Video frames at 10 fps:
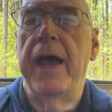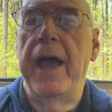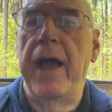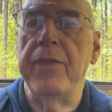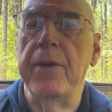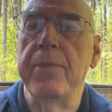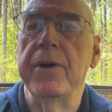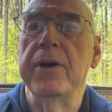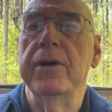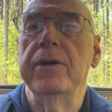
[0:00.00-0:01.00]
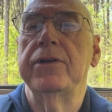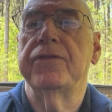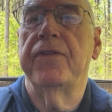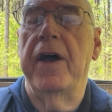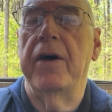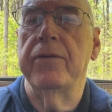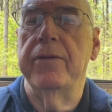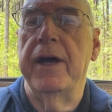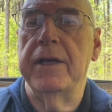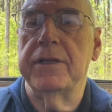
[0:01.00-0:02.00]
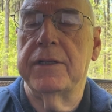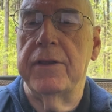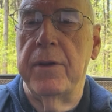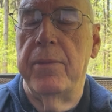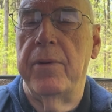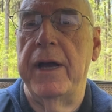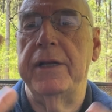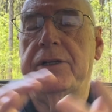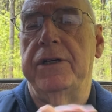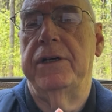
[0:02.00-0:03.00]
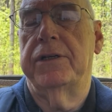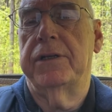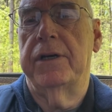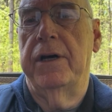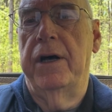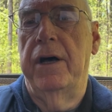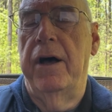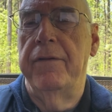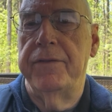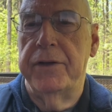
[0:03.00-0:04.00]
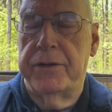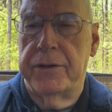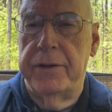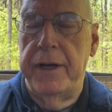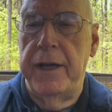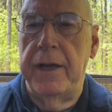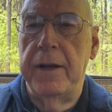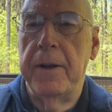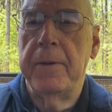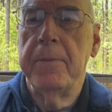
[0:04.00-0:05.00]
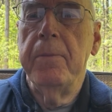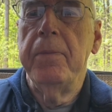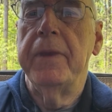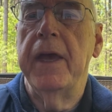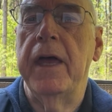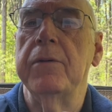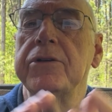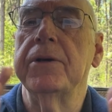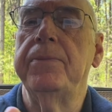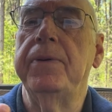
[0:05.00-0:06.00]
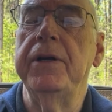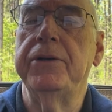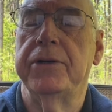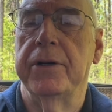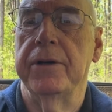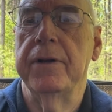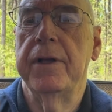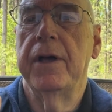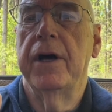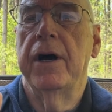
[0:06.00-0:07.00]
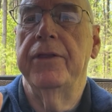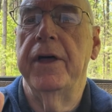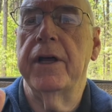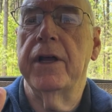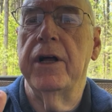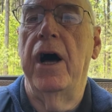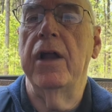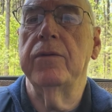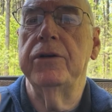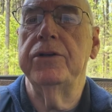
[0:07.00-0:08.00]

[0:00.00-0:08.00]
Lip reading: and the birds found rest in the branches of the tree. And it was a picture that God was